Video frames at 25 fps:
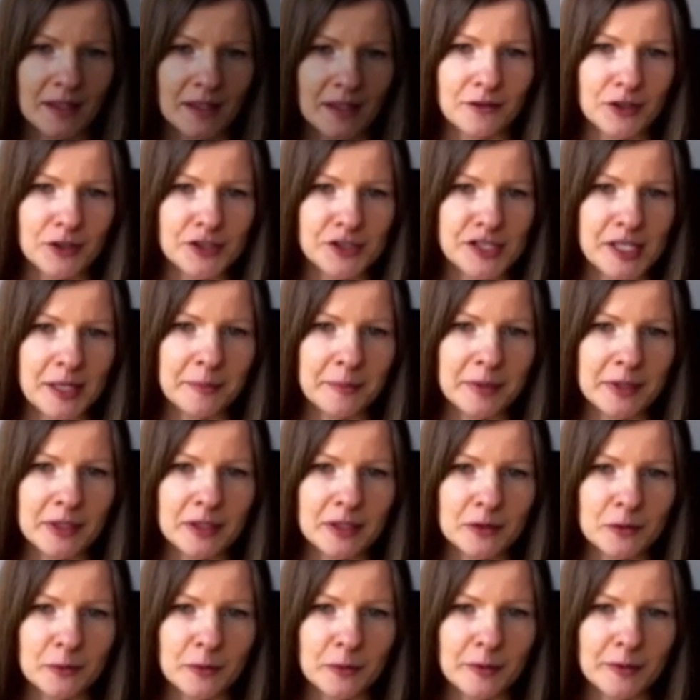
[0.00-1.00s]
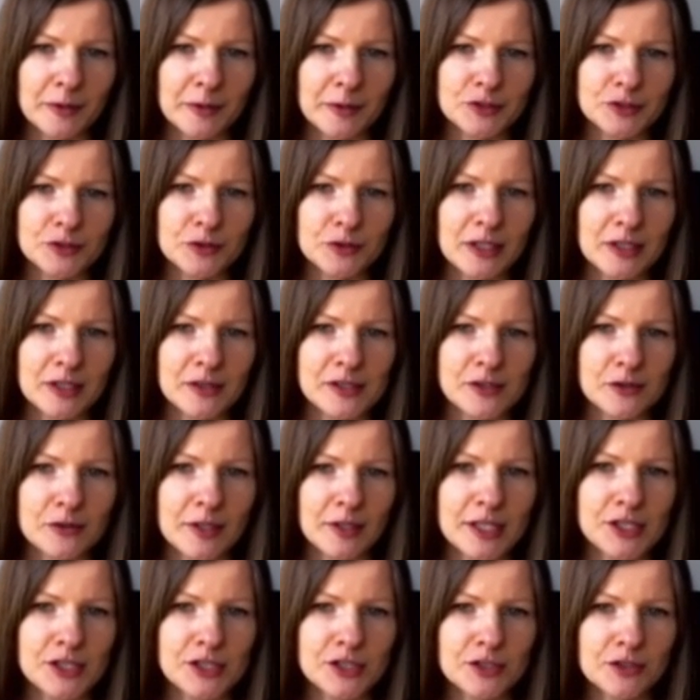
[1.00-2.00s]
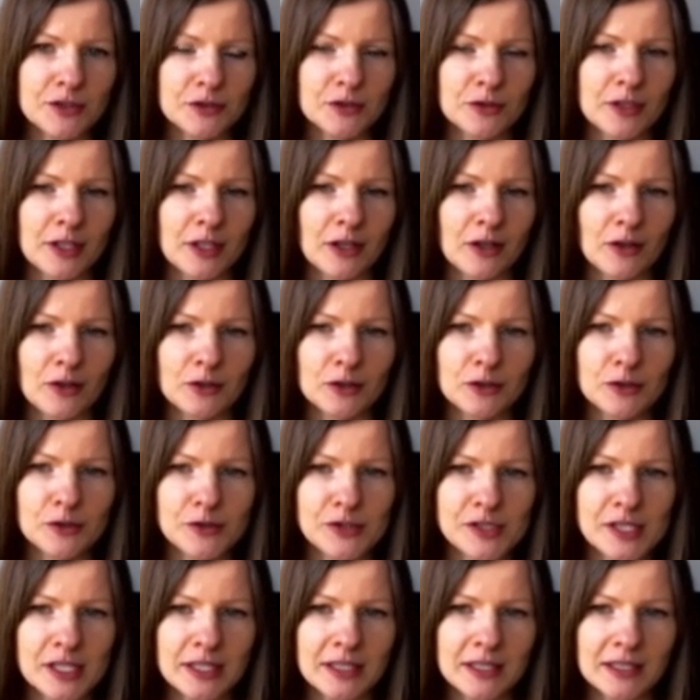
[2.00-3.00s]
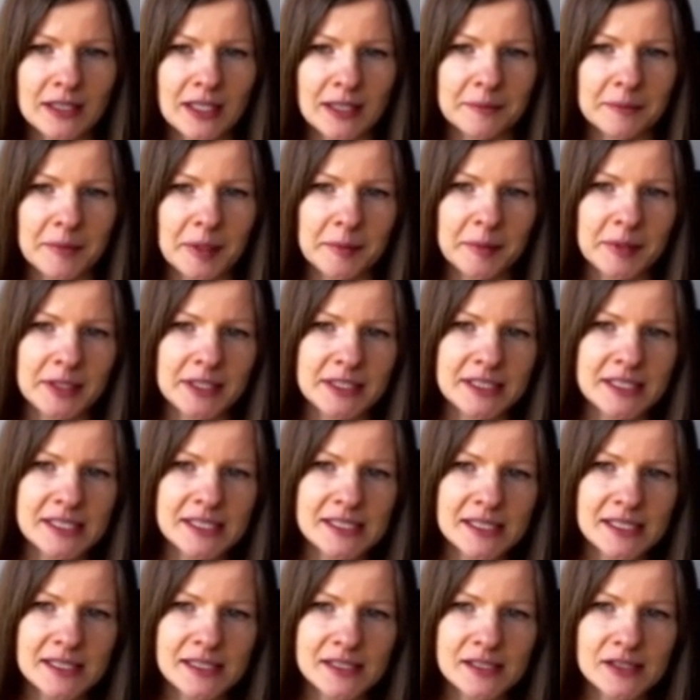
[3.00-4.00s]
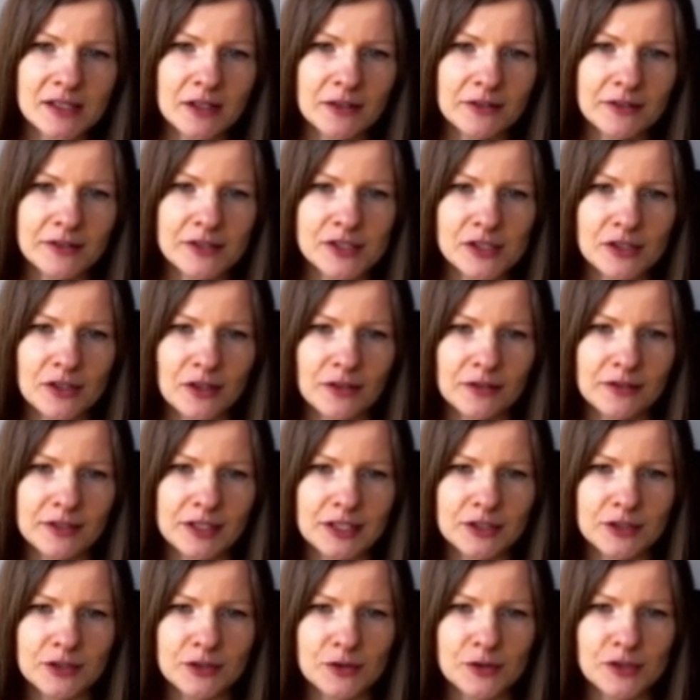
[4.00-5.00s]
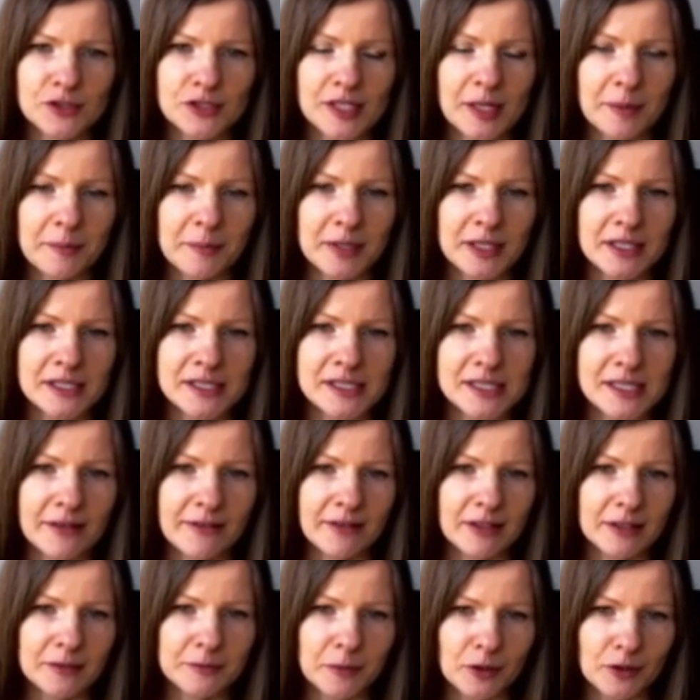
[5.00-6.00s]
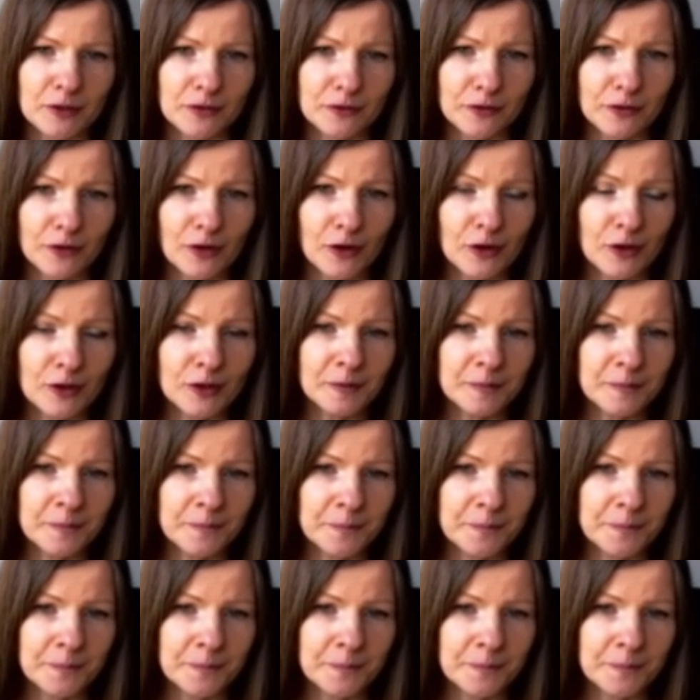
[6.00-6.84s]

For example, we will do a restoration to the occlusal and maybe distal surface of the tooth number 7.4.